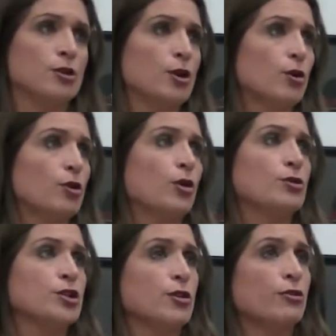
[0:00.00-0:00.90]
Your
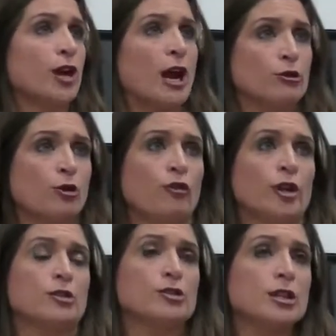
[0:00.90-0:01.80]
local sort of
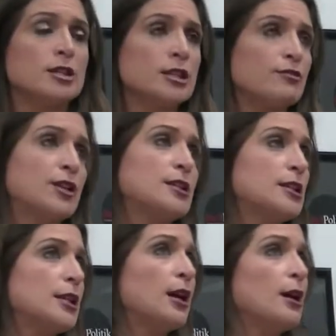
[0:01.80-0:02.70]
counterfeiters and
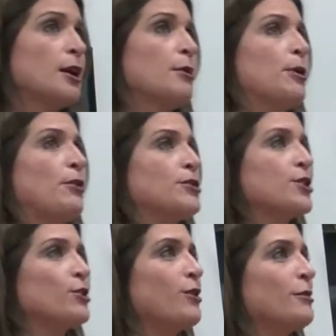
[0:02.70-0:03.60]
DVD pirates,
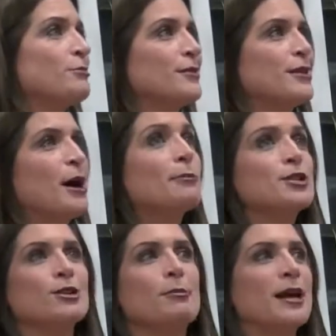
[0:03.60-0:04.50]
although I'm
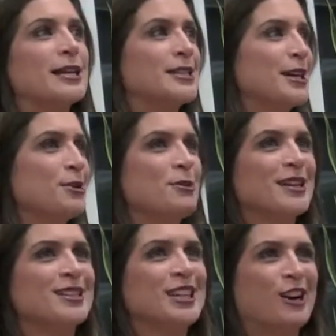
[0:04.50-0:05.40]
still amazed that
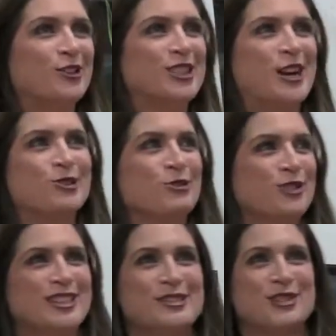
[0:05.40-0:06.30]
anybody sells
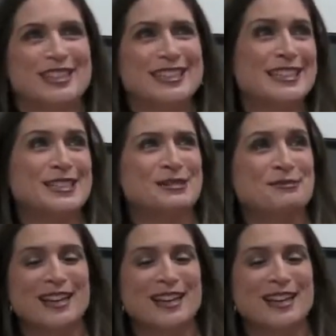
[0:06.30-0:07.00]
counterfeit DVDs.